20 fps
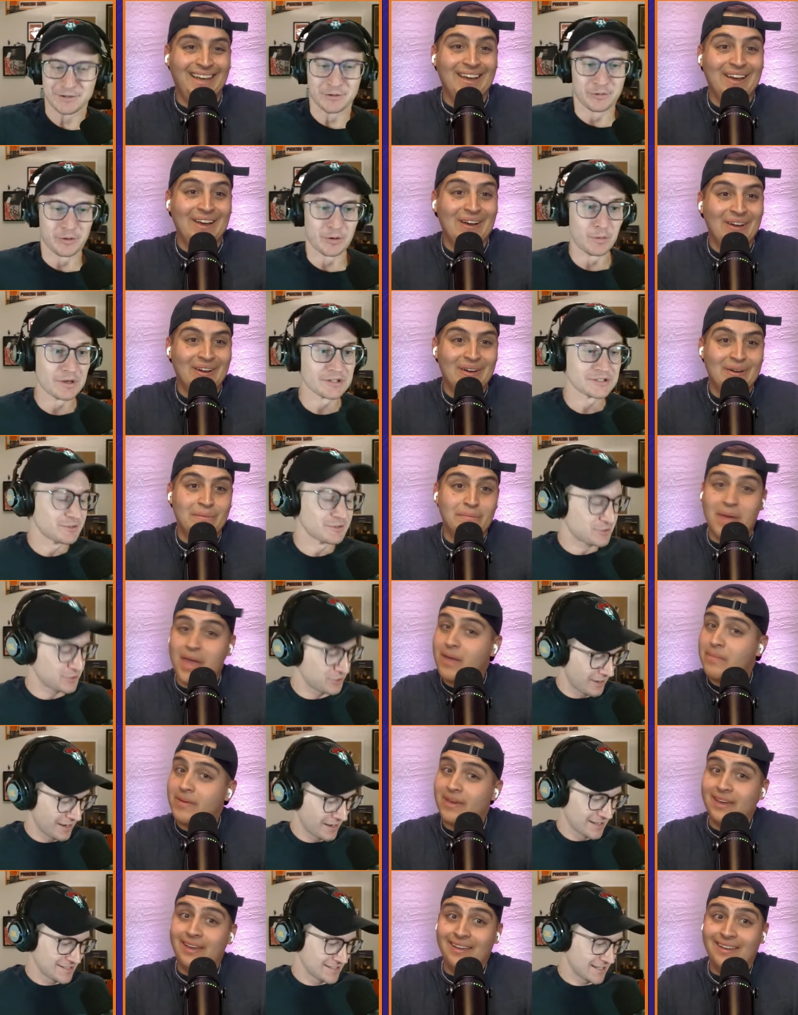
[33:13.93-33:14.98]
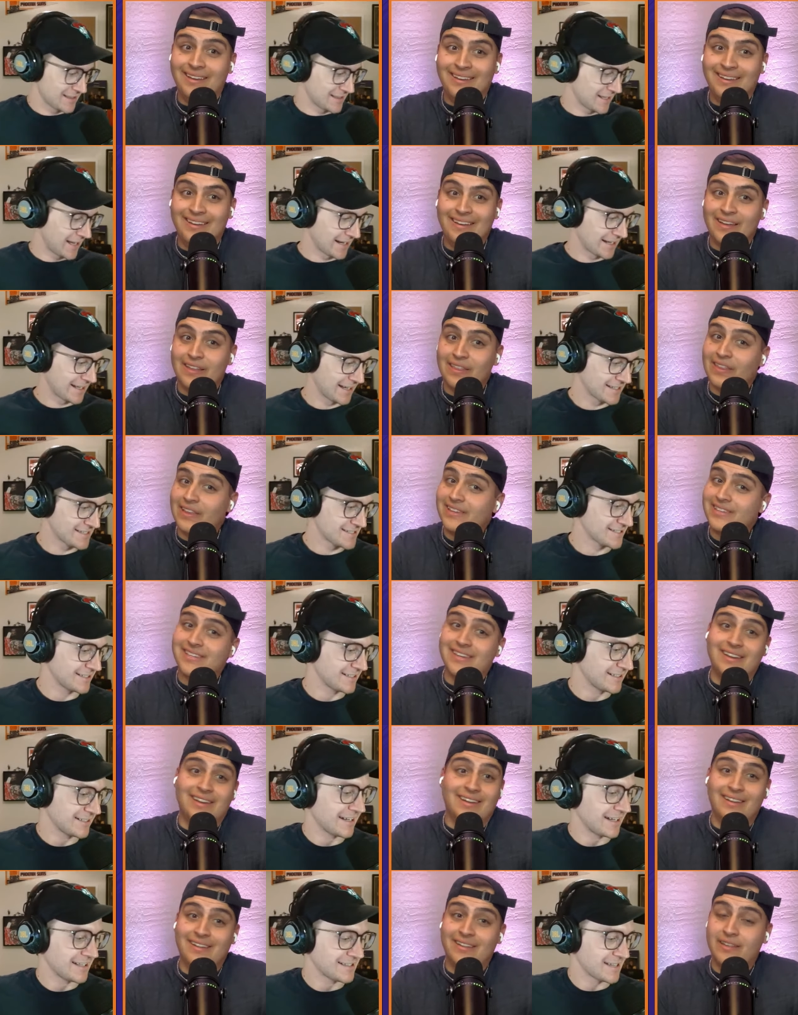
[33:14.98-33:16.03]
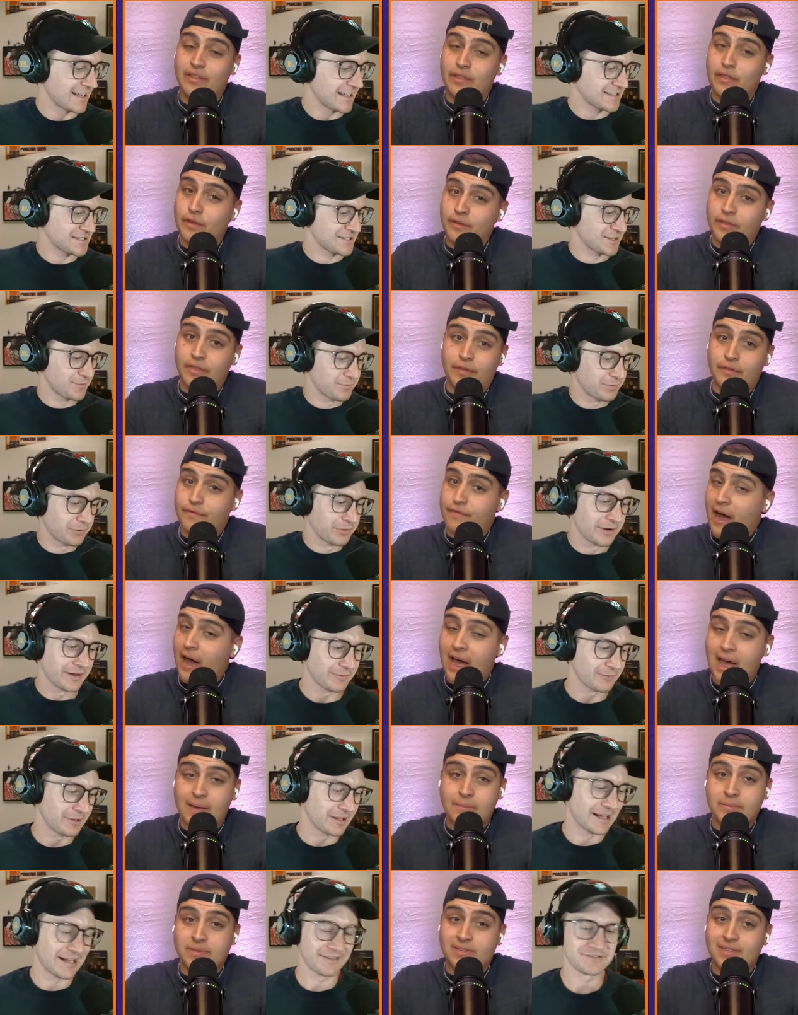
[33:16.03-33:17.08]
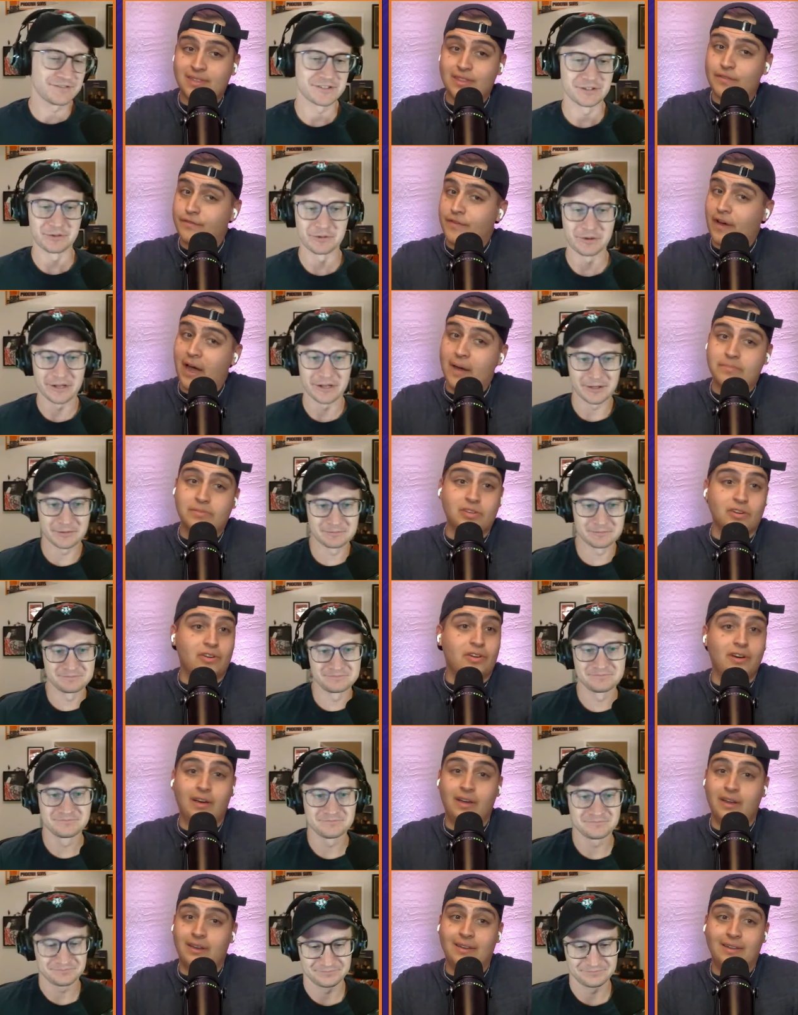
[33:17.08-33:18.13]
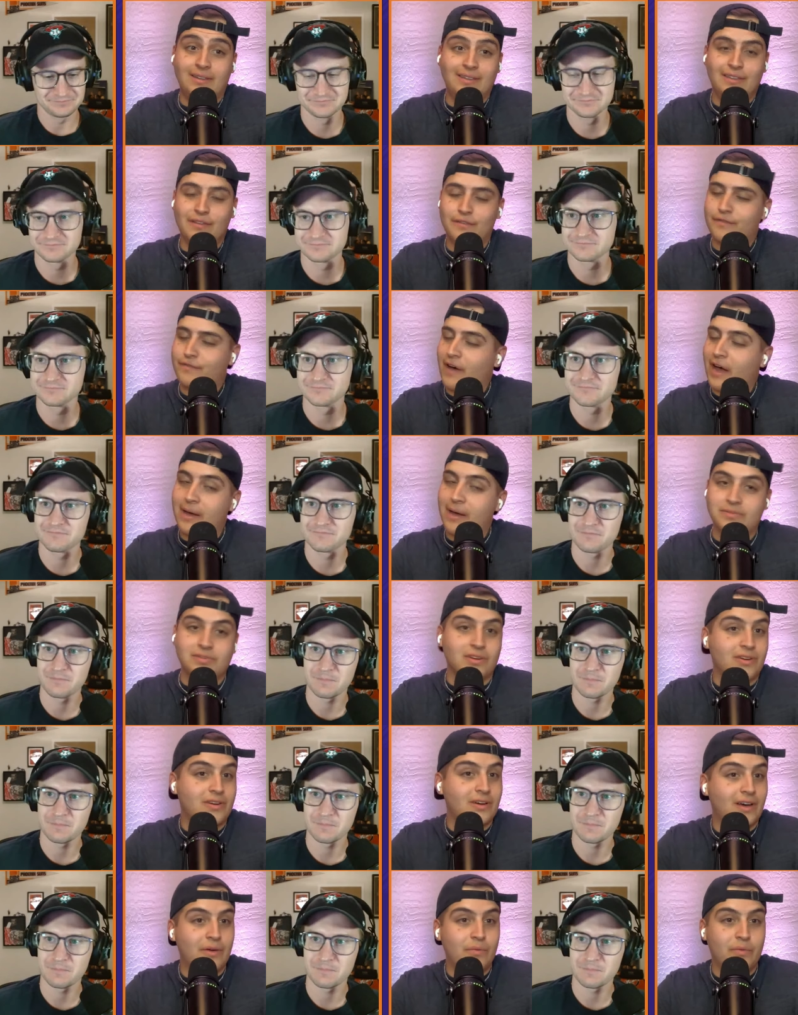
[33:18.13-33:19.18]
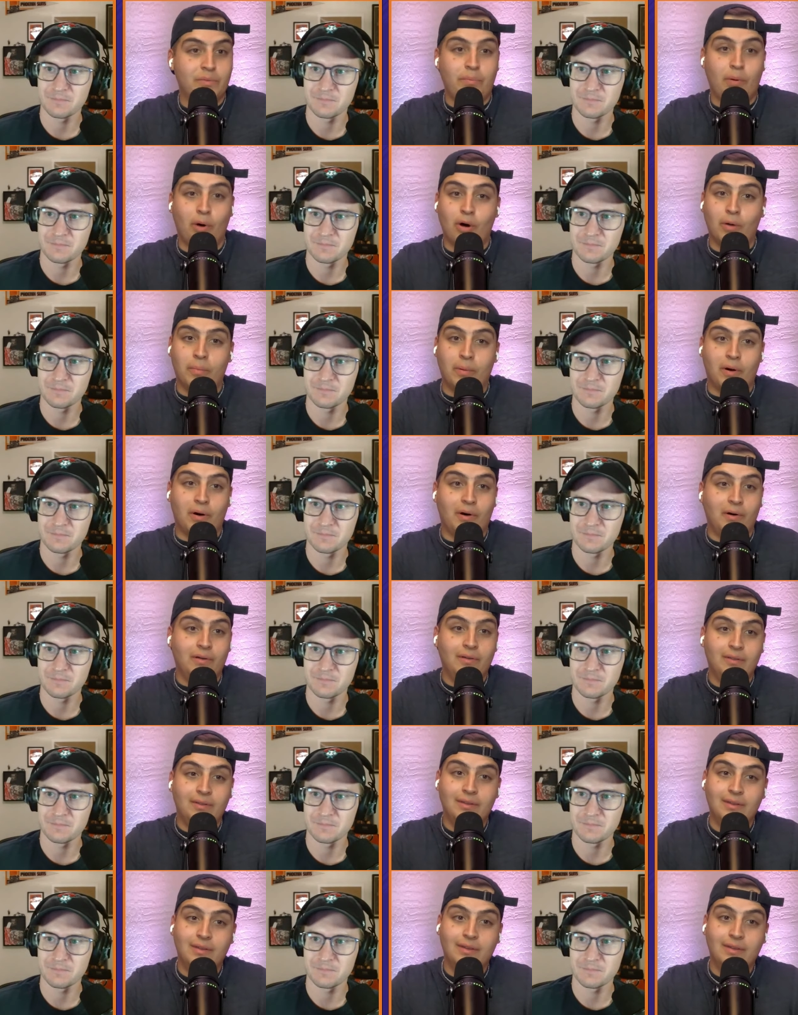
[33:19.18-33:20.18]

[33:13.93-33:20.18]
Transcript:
Speaker 1: We will do
Speaker 2: trades, I, I guess. Listen, uh, at, at the, some the point, vibes, to, the right? vibes are good. The vibes are good with Bol Bol.